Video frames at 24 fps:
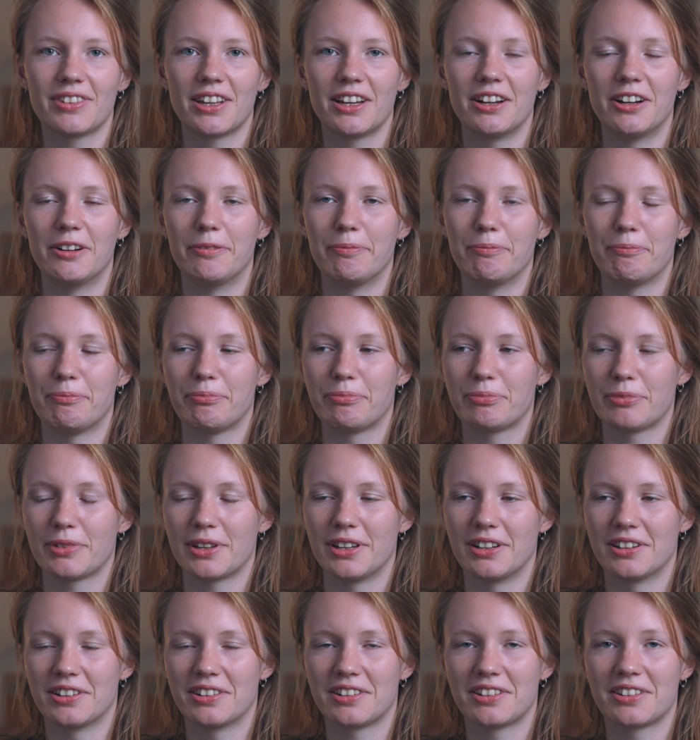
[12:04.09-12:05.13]

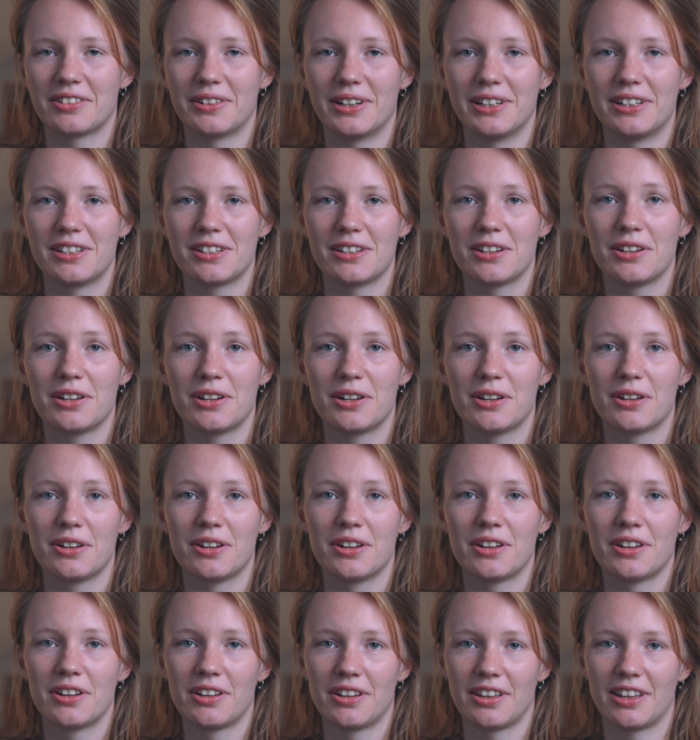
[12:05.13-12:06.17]
and quite
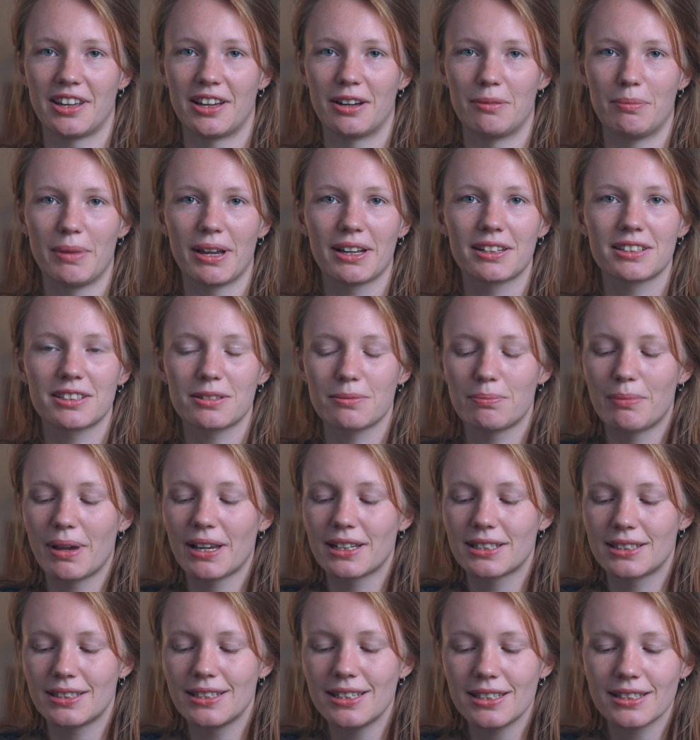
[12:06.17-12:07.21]

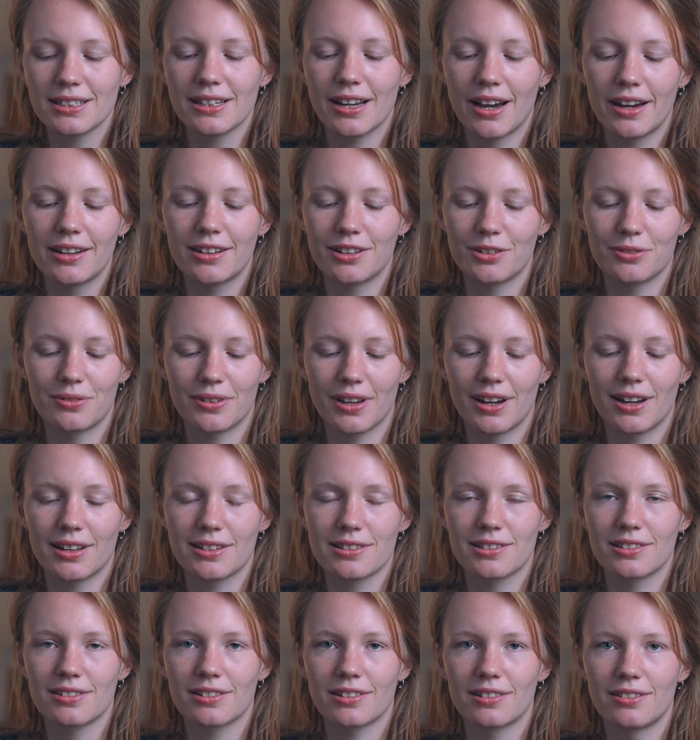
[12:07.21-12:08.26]
makes these kind of
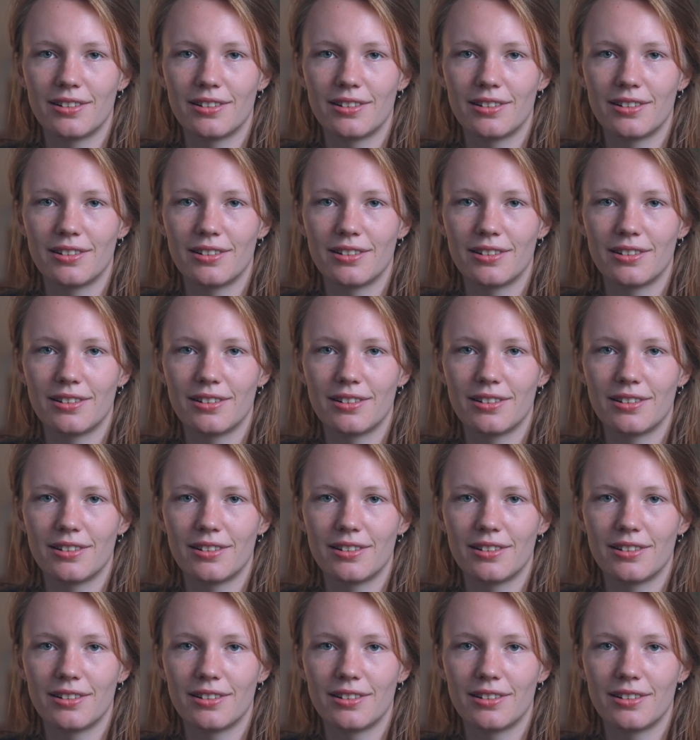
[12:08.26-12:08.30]
yarns